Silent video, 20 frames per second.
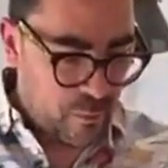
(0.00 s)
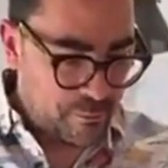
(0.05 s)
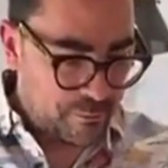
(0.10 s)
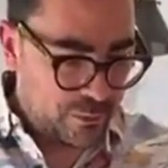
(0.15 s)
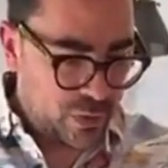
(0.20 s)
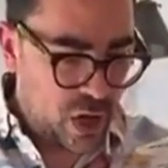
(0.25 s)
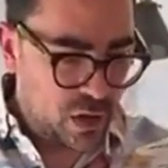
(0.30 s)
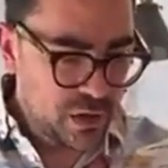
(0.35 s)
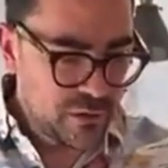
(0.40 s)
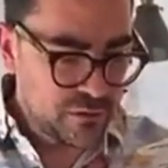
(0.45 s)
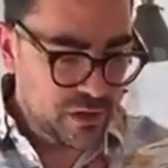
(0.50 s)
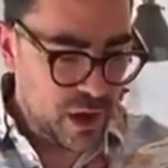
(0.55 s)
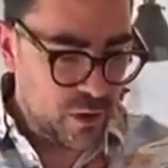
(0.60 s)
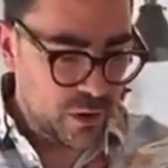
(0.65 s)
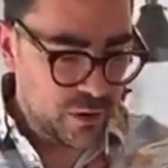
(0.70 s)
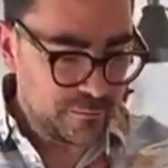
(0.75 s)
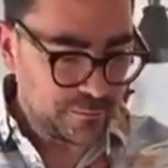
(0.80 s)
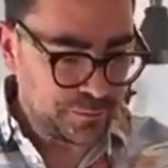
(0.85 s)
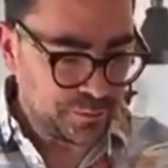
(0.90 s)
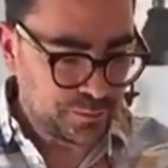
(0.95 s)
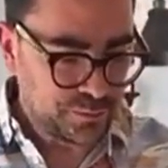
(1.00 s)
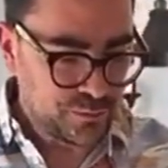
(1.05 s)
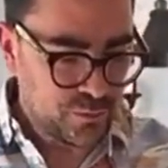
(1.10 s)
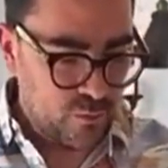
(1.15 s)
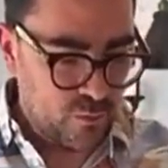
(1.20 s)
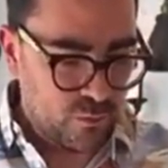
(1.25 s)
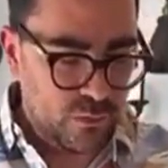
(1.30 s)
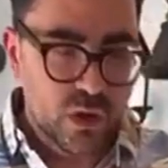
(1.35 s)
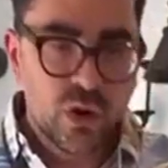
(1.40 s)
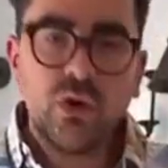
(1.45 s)
Cauliflower.
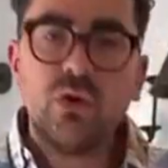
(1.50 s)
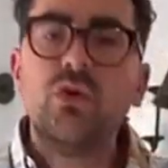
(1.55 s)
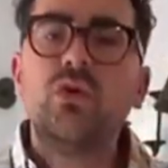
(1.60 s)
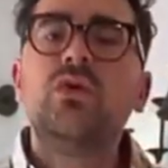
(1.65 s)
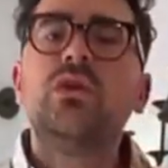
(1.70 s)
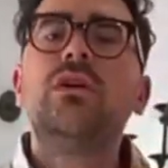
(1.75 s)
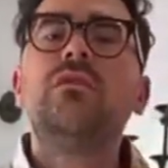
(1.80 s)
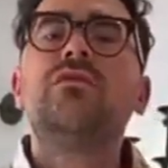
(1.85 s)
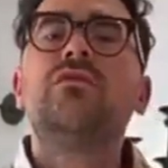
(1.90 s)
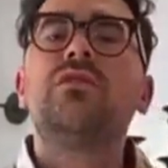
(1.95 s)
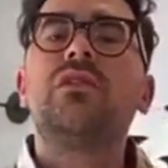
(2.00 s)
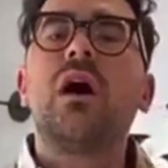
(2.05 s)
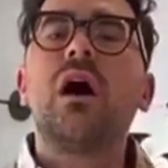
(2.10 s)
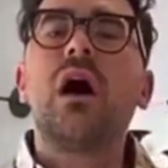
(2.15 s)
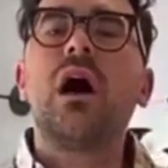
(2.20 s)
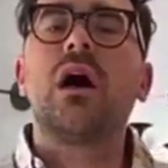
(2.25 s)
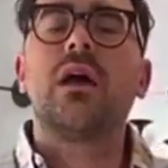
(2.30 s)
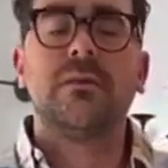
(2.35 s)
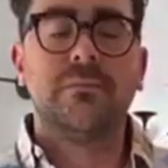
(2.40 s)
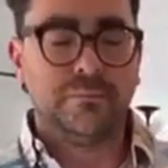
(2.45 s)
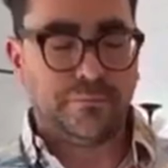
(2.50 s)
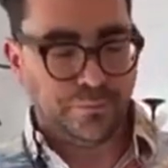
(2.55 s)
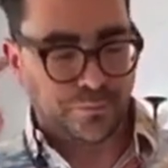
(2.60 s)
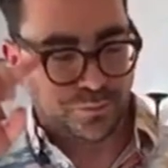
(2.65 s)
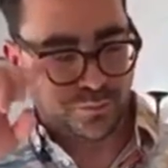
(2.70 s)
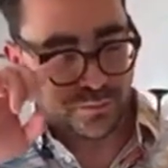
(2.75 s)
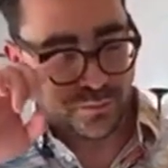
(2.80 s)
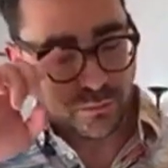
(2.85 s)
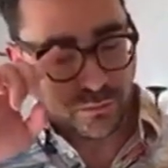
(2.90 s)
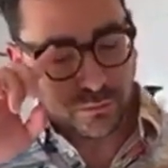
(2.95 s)
Who'd have thought?
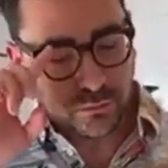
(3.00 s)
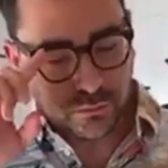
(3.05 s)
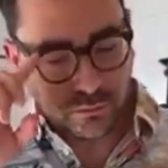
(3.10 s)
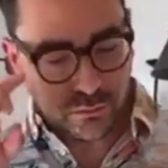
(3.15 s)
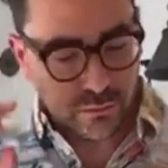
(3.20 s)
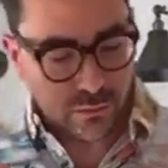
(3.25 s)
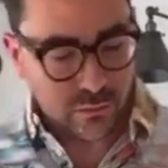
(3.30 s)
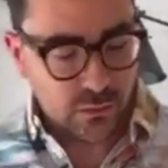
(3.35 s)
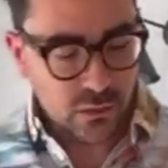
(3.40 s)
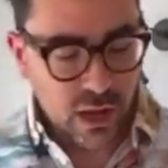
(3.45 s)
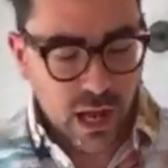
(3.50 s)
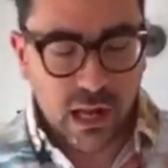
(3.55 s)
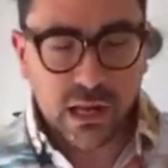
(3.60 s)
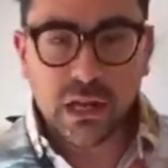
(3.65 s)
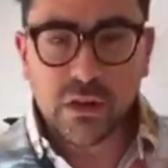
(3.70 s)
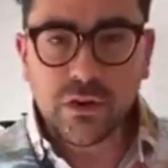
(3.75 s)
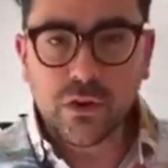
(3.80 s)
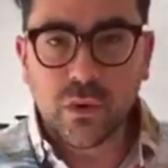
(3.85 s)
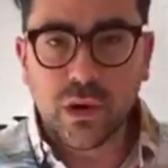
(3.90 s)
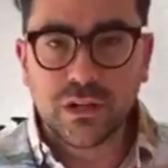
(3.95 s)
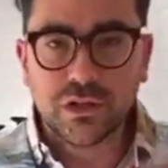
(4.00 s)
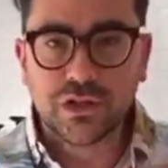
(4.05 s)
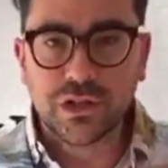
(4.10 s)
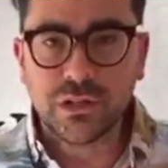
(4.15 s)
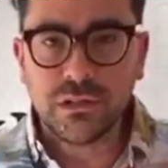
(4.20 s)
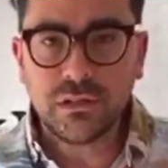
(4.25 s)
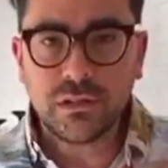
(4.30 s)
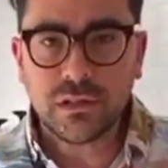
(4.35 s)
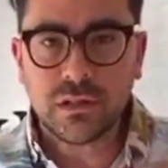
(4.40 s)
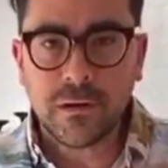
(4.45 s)
Any other
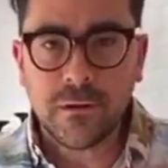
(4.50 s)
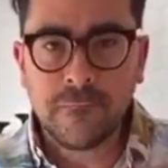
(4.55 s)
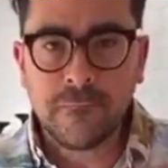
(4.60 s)
questions?